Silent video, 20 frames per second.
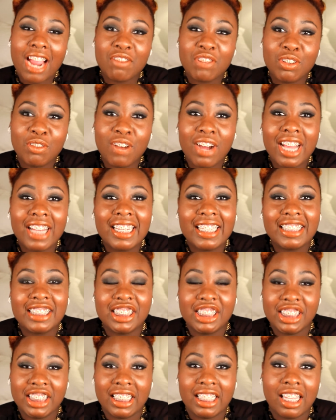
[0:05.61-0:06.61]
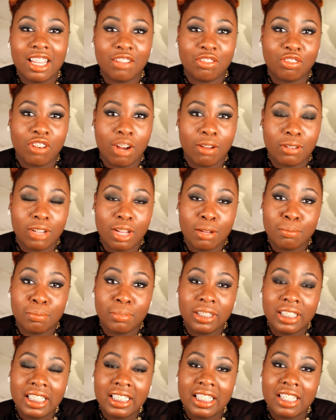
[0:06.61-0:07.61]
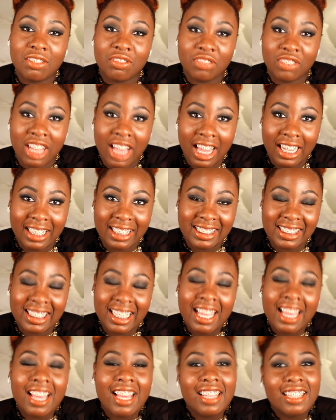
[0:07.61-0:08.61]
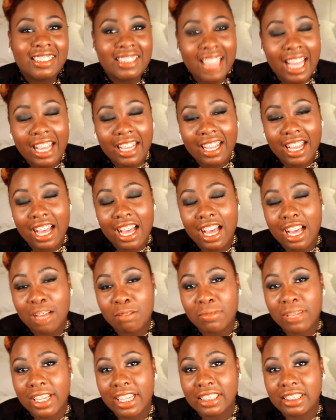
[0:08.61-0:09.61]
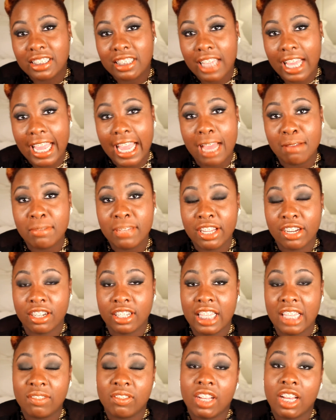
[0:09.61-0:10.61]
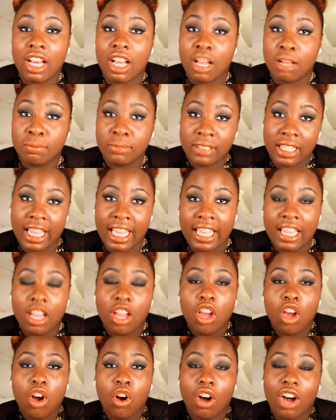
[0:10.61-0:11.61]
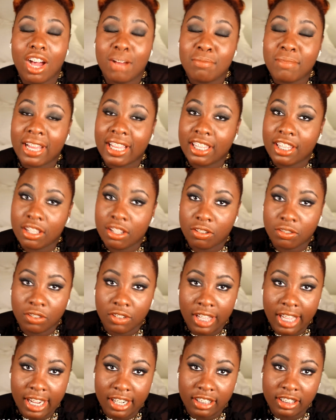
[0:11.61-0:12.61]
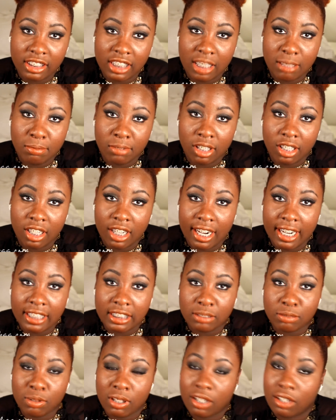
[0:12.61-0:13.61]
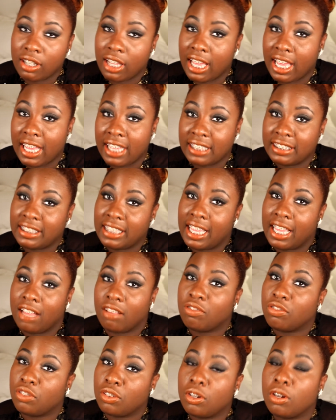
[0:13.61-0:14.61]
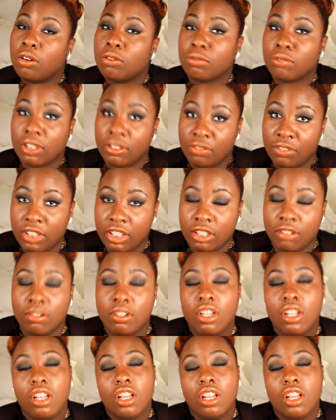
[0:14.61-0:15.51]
everyone, it's Sheila from CompletelyFlawless.com, and today I'm here to give an update on my Huetiful Hair Steamer as well as a full review